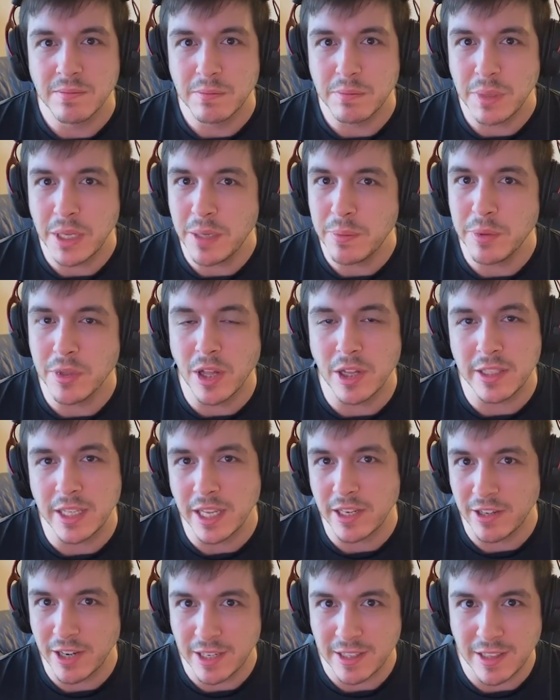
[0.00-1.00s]
people on the
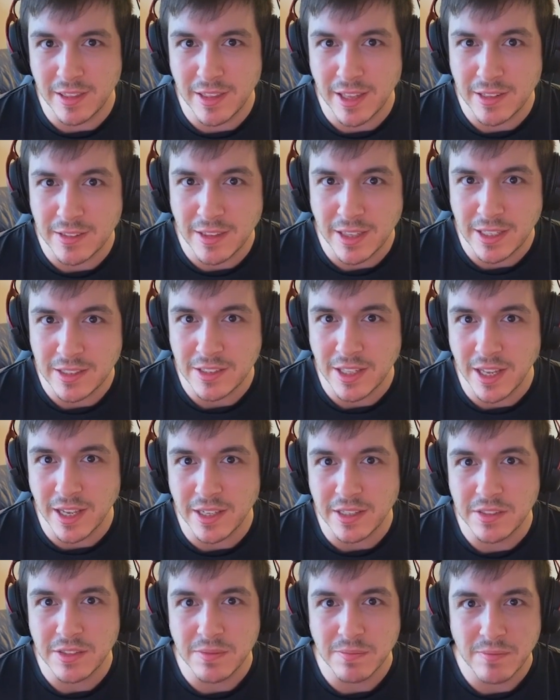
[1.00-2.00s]
internet these
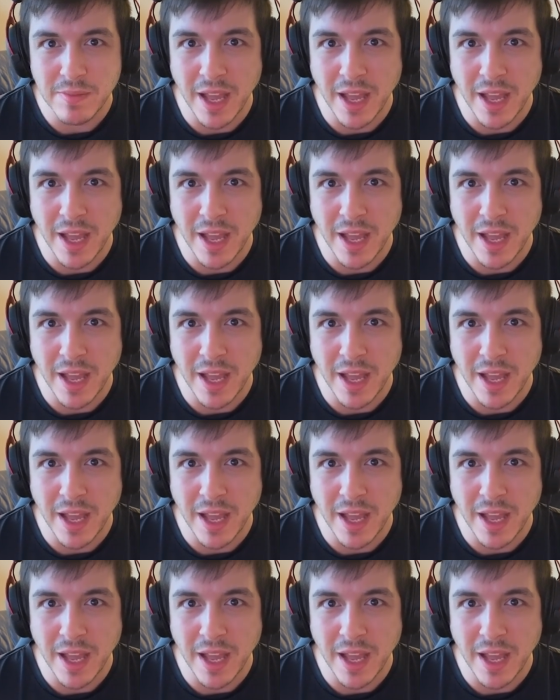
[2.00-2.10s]
days